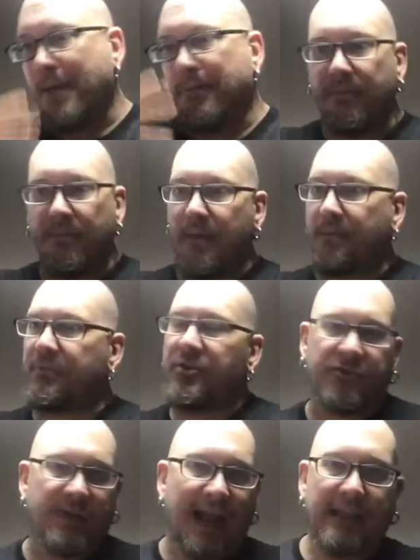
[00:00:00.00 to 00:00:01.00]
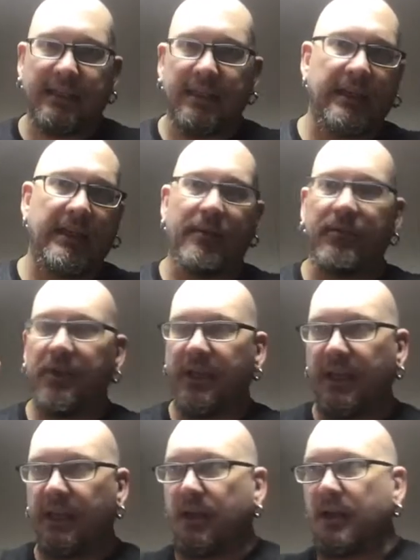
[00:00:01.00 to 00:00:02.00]
I'm distracted. I'm
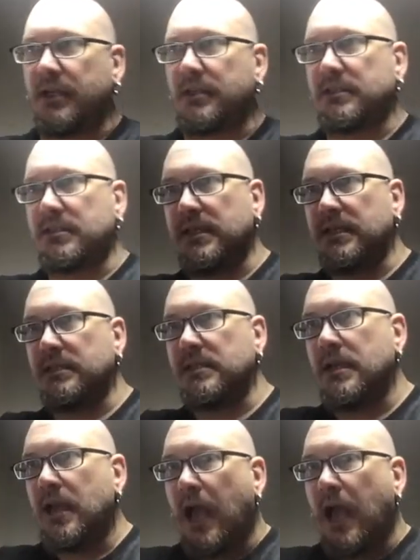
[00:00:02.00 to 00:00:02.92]
looking at all kinds of things.